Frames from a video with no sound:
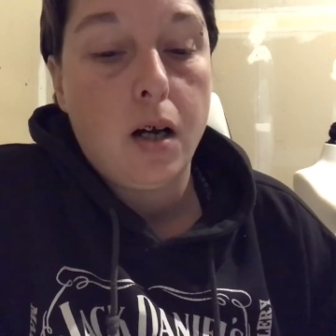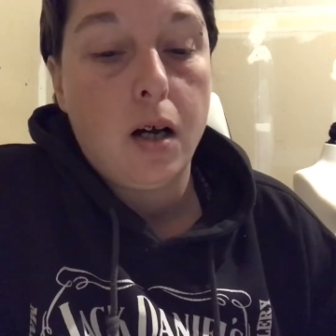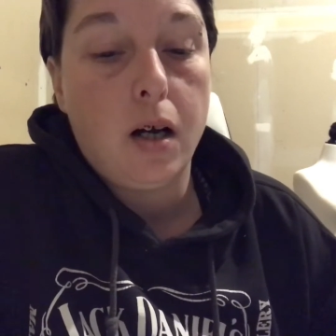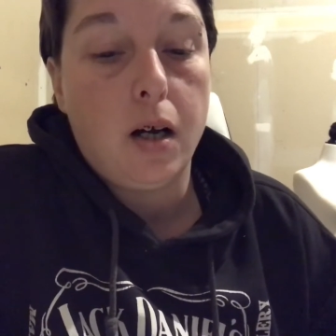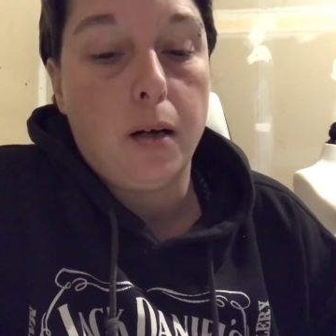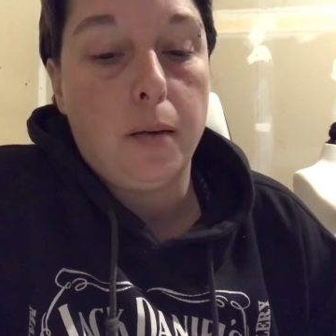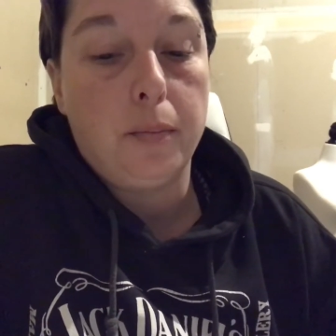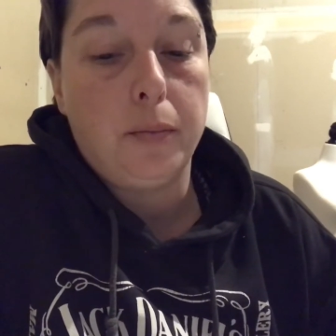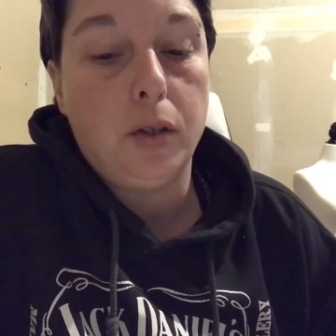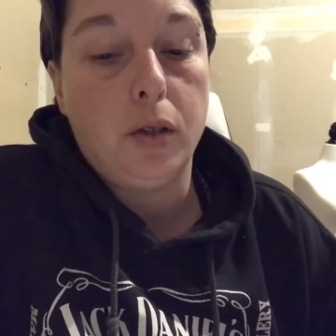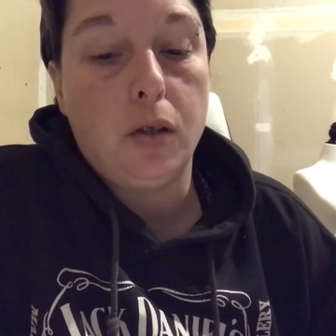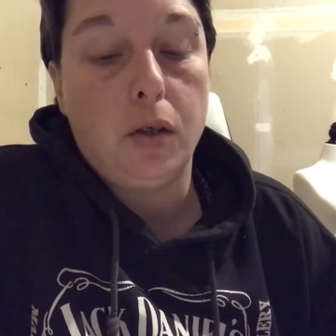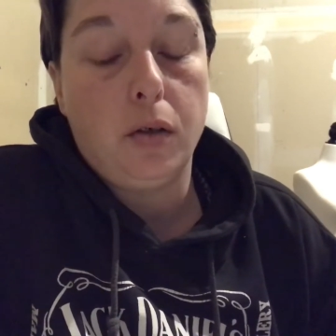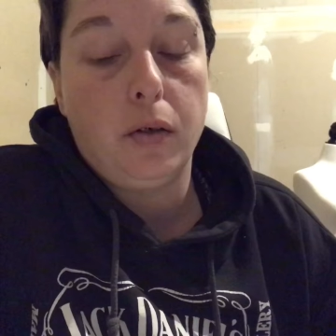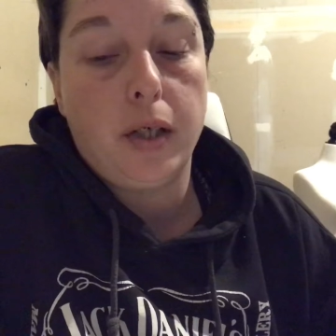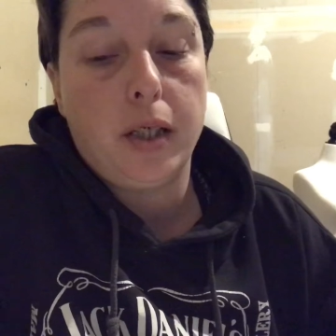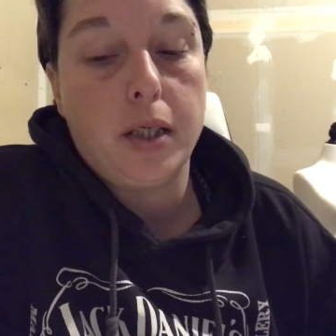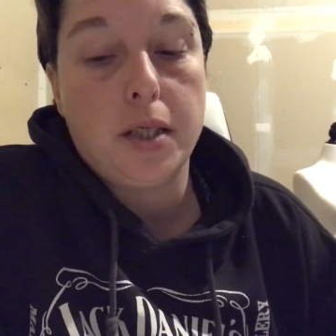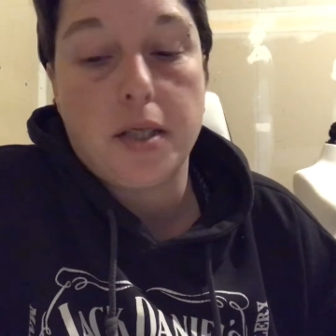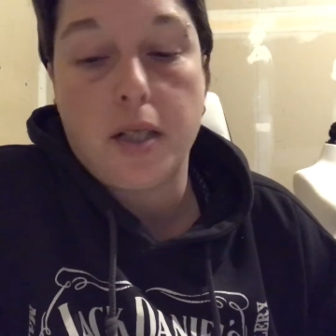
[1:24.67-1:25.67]
You can
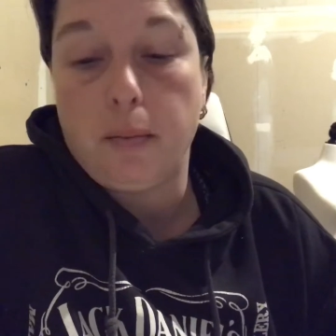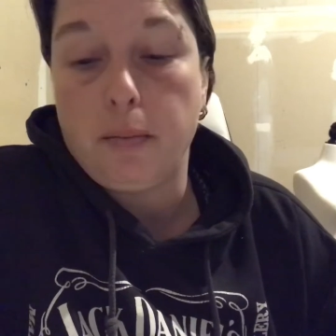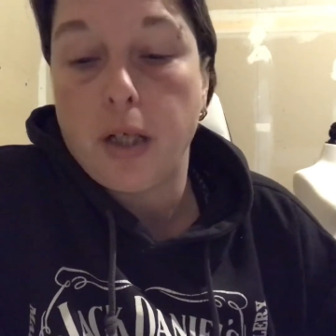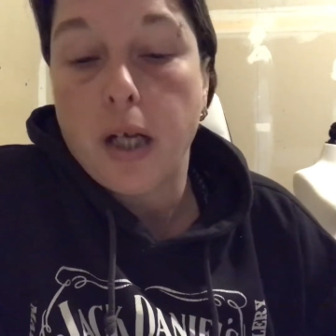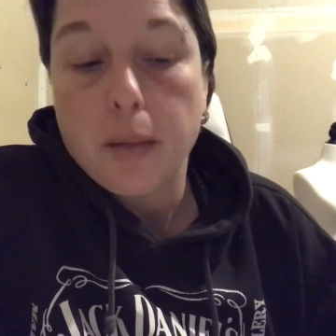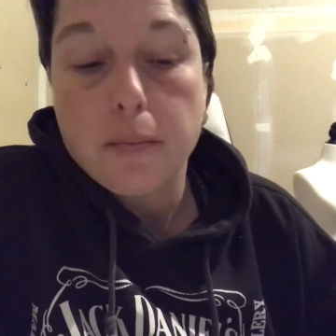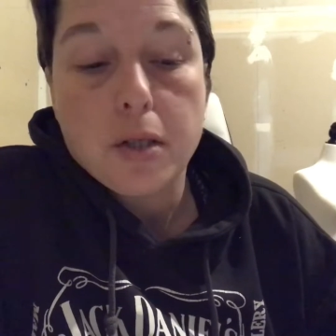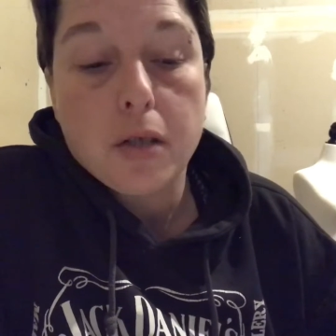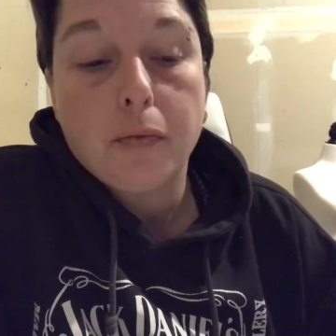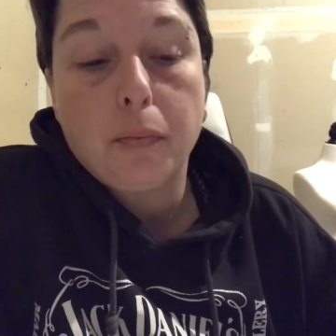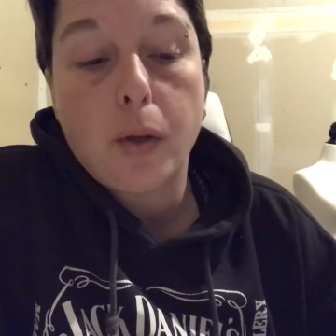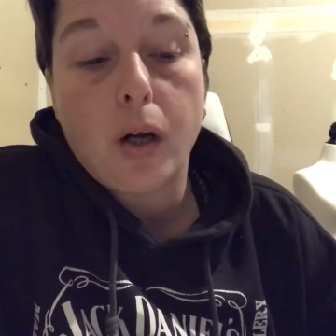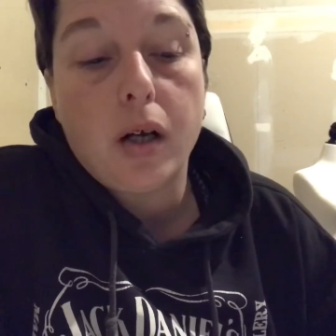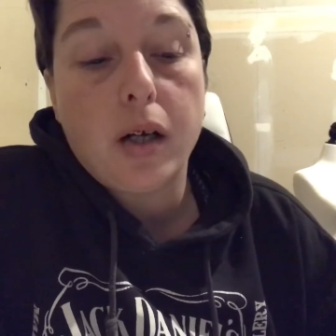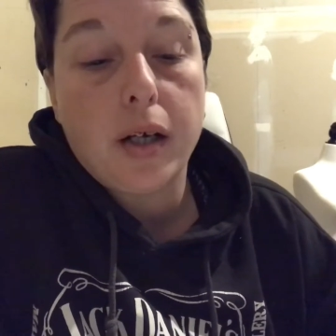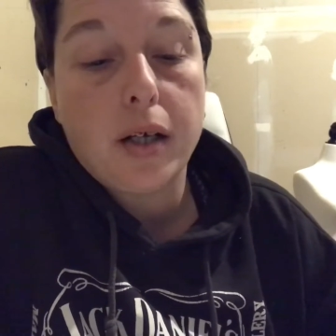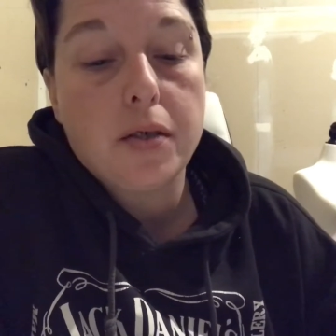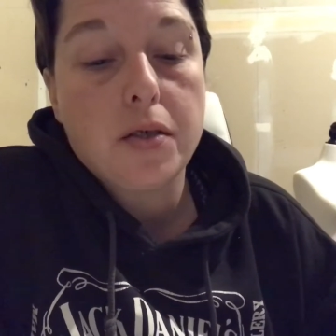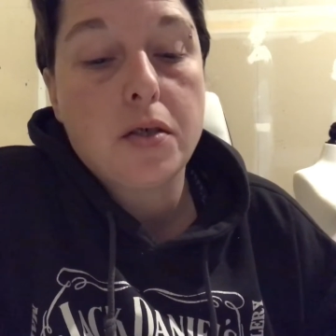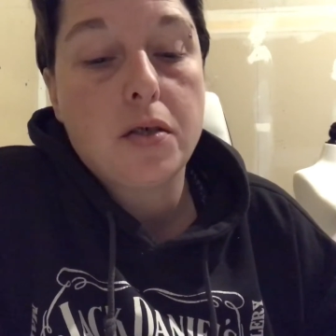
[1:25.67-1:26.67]
create the same types of
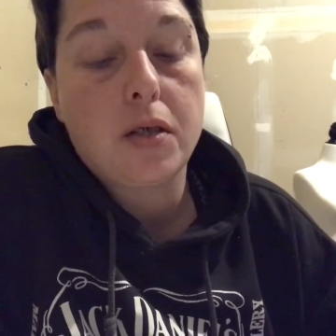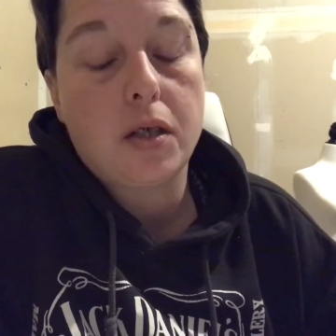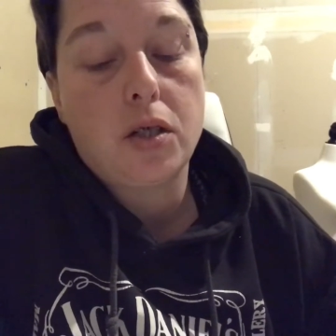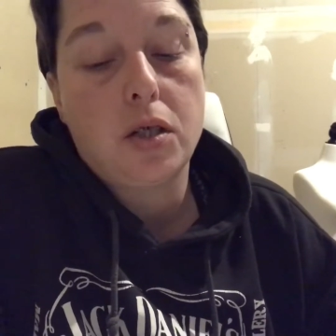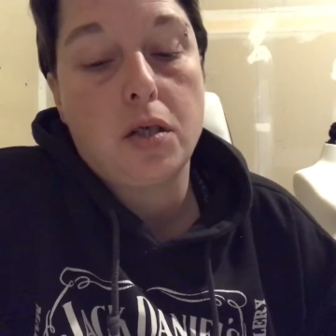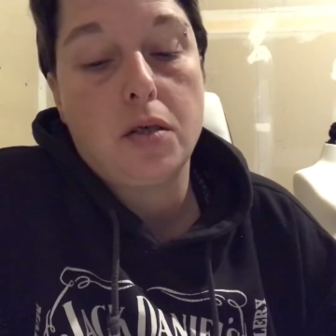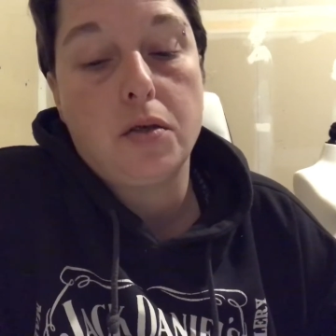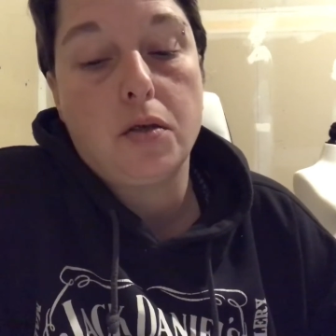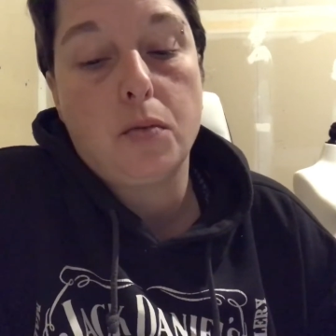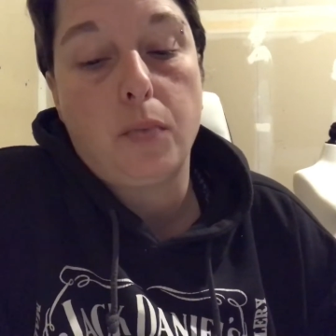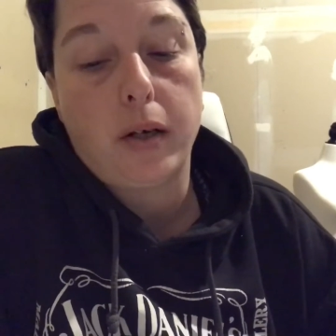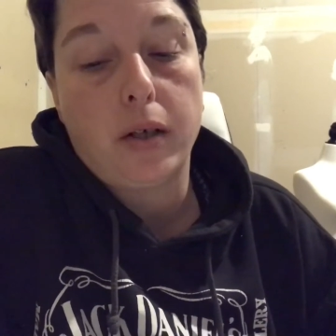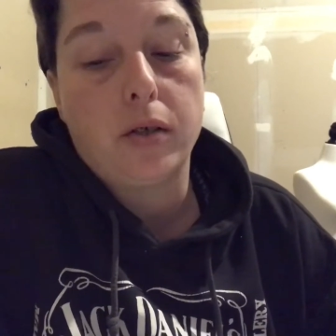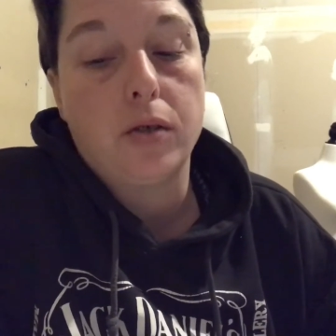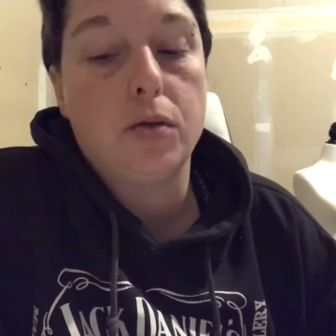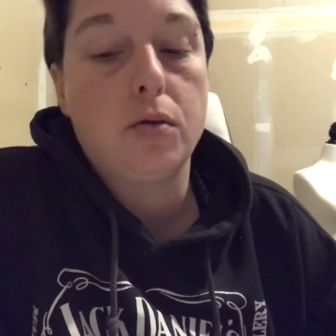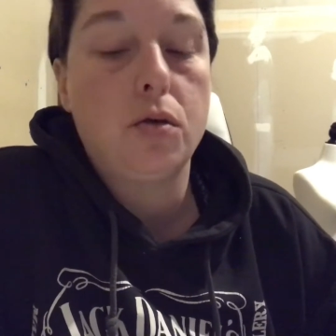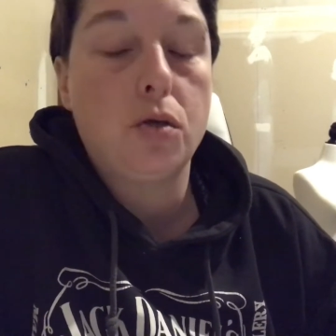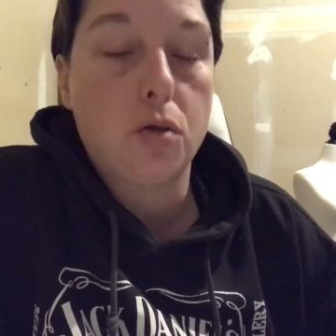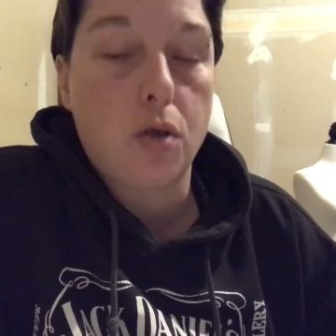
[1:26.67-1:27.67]
products, such as
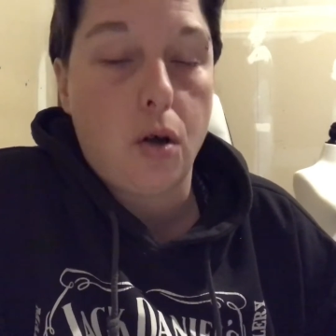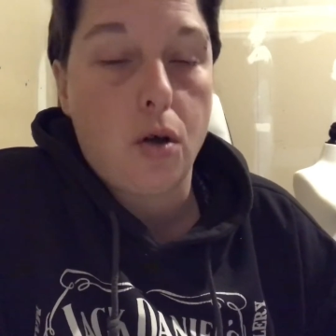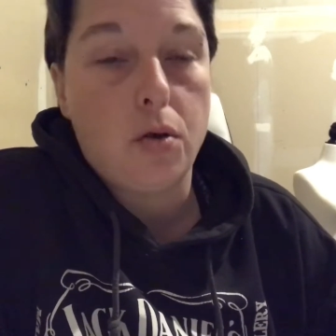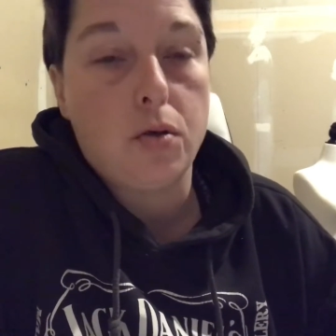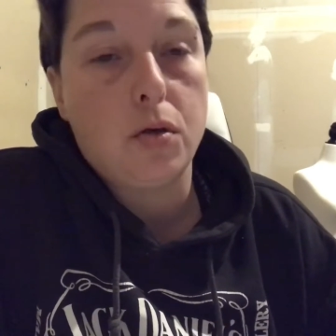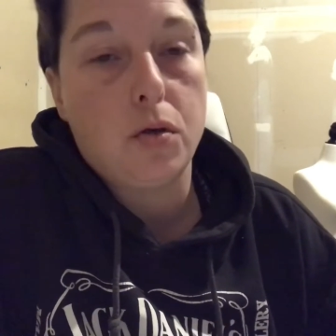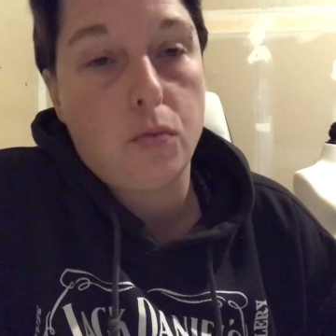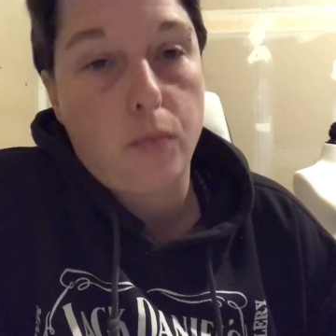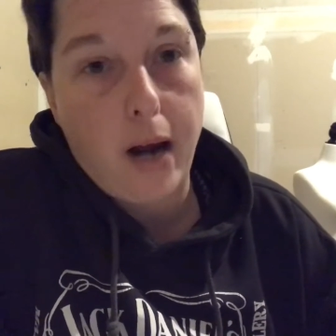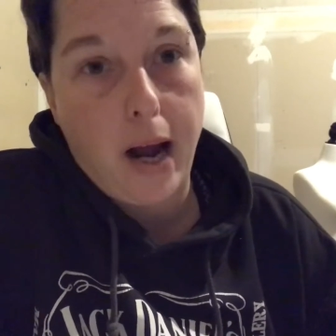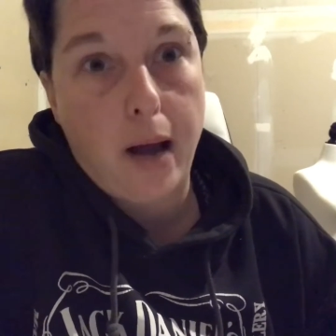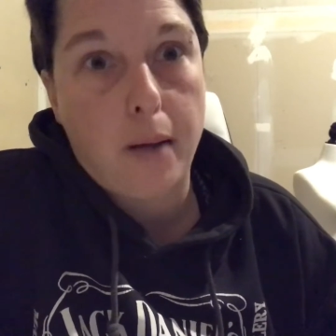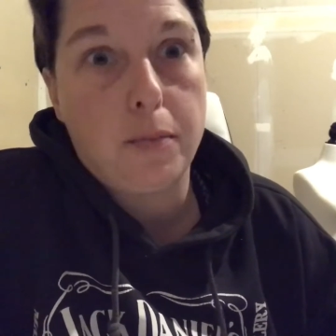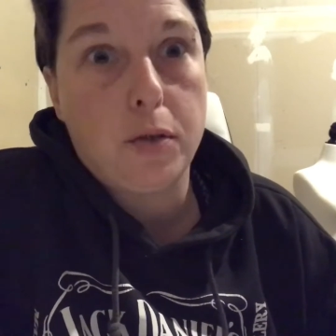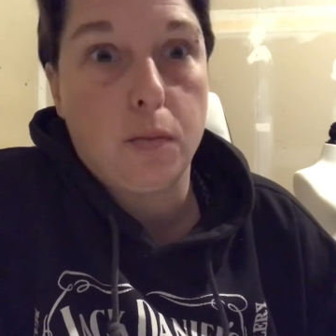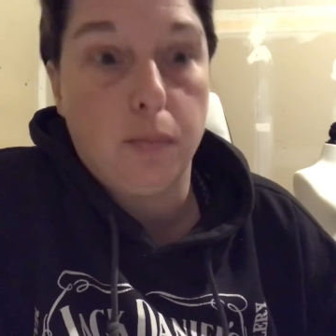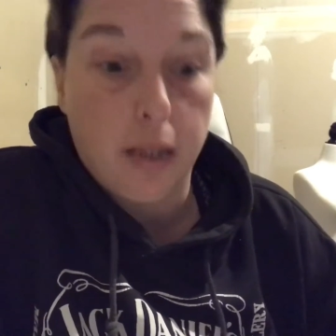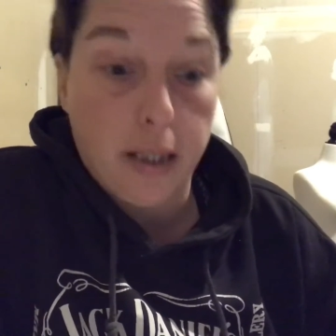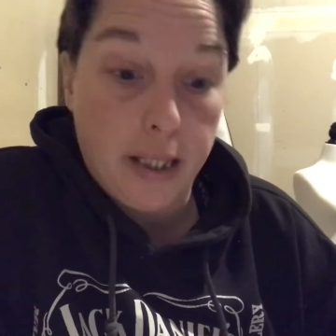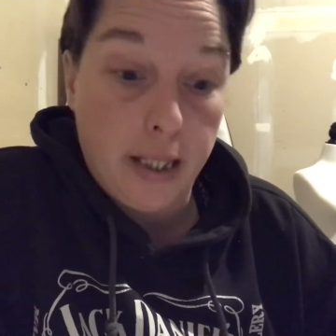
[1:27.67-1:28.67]
sweaters, shawls,
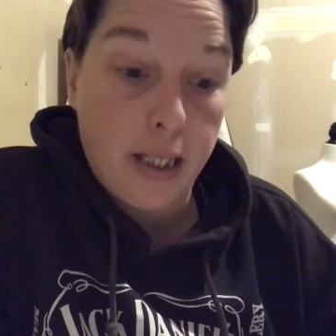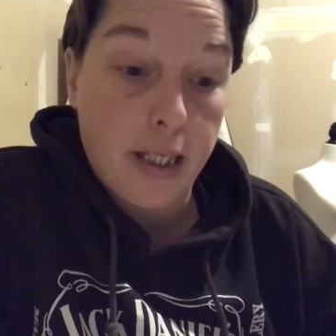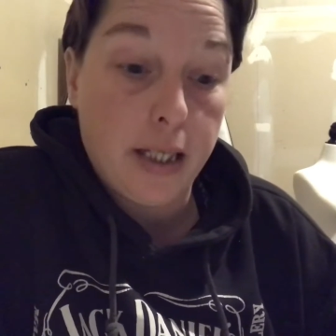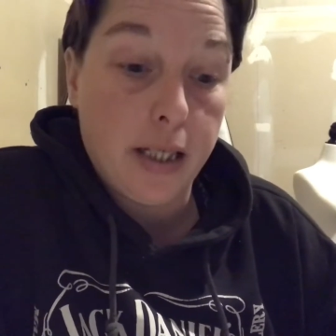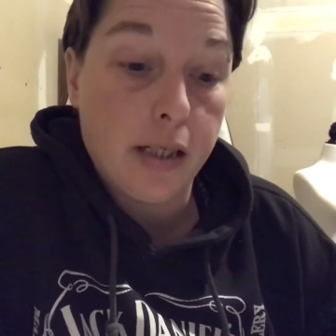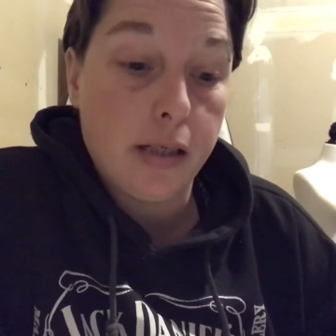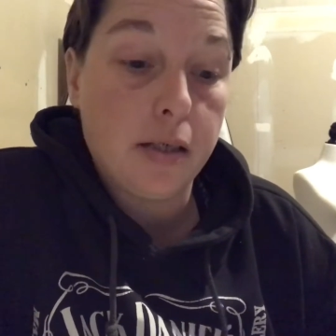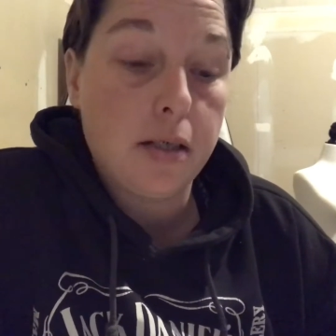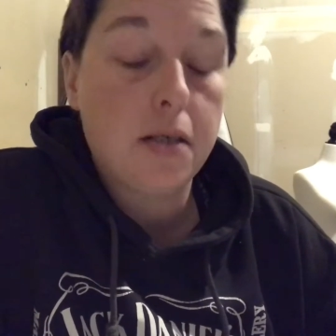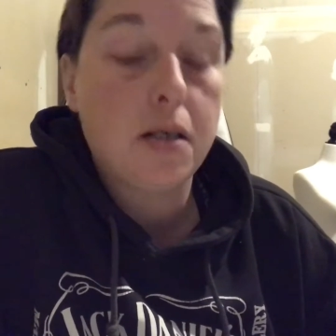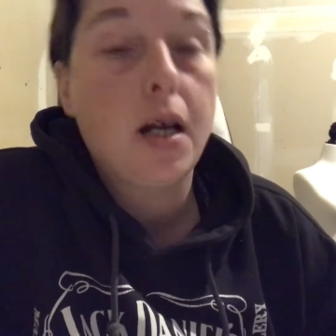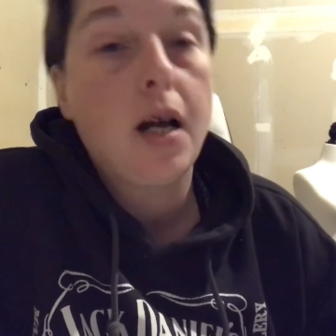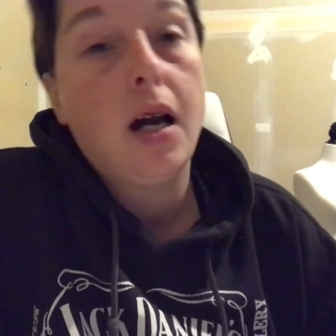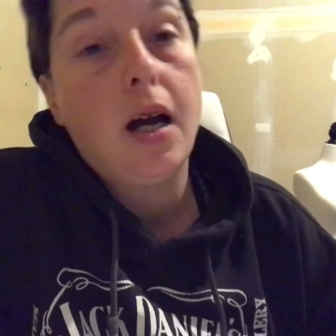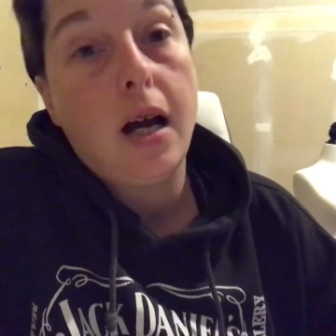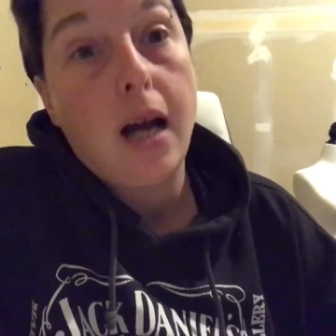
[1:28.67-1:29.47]
wraps, blankets,